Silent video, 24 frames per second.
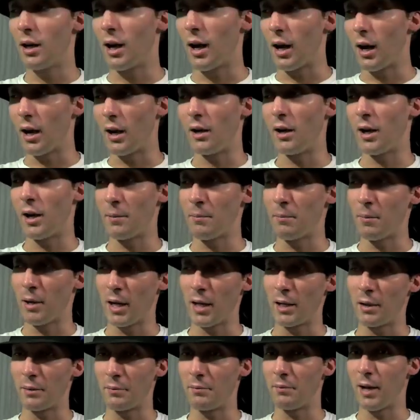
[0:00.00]
On
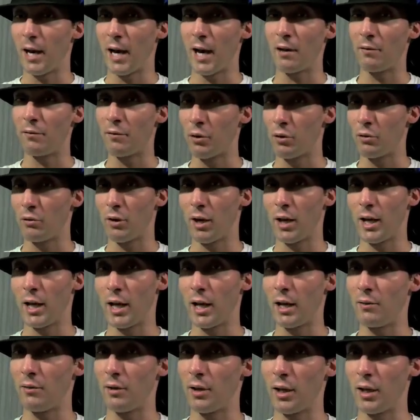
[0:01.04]
my iPhone, I
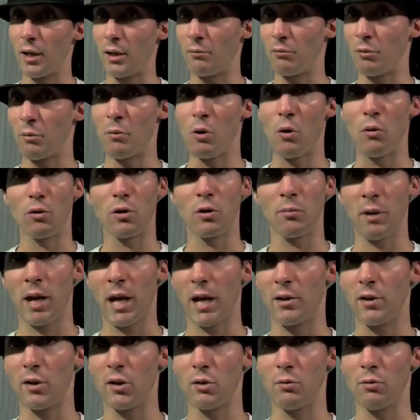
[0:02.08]
have a remote
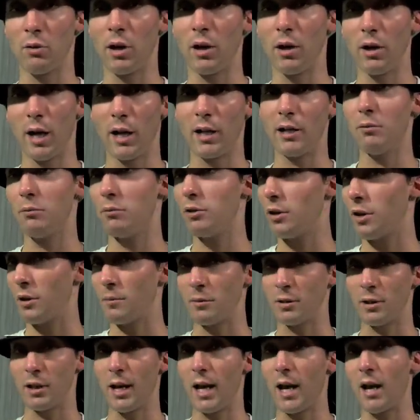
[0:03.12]
commander where anywhere
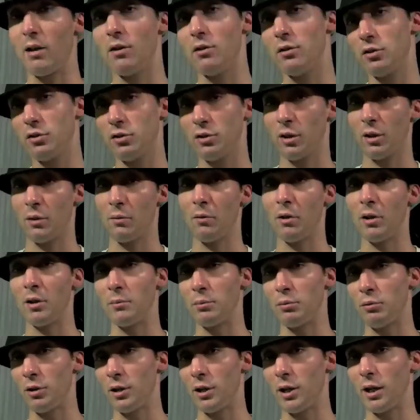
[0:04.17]
I'm in the house and I
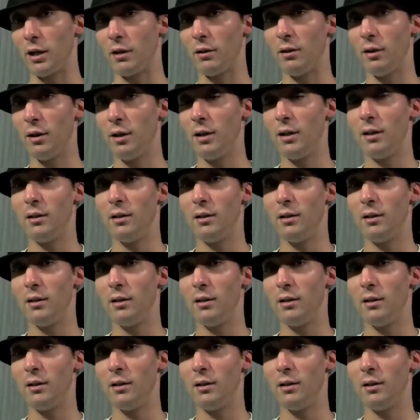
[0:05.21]
want to play,